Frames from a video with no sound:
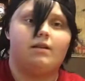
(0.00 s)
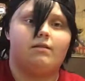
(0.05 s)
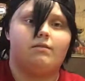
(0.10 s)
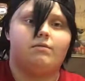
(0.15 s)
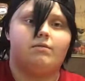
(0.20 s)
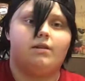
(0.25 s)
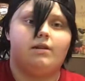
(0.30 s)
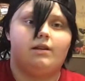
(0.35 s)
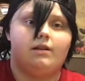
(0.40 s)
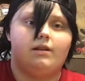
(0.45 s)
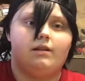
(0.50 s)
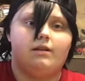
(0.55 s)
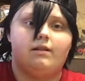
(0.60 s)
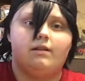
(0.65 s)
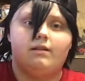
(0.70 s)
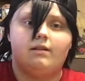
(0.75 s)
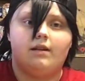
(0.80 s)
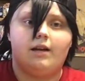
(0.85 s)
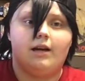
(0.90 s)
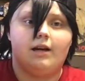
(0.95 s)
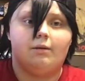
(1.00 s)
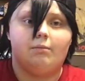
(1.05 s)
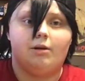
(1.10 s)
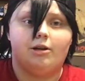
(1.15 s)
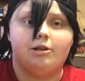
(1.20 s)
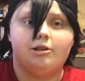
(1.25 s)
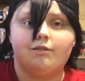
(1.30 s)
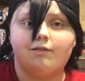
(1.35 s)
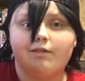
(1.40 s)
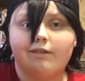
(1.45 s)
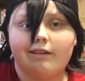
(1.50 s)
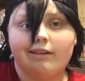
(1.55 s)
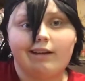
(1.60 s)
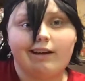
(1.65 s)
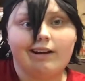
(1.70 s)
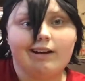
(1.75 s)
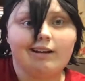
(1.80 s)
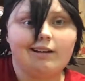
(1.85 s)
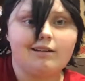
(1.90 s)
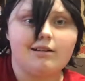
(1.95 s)
I don't really care much for the
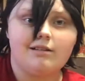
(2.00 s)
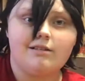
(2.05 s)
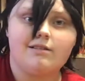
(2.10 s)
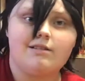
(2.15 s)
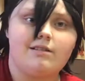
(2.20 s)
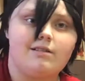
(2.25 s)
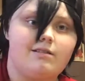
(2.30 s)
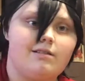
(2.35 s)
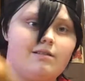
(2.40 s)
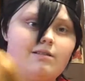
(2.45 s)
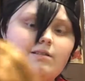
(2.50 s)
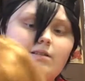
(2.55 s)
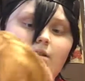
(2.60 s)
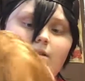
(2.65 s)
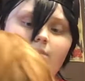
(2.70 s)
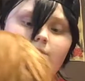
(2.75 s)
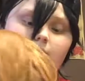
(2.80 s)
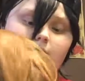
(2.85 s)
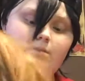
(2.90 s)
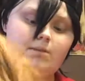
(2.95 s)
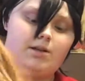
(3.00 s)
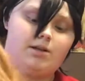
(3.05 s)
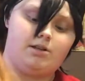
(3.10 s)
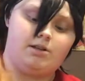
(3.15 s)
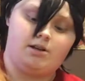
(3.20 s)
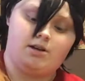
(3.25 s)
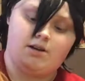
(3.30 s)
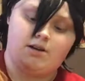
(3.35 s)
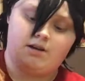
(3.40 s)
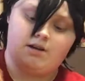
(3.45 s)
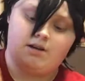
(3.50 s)
characters. It's all too much.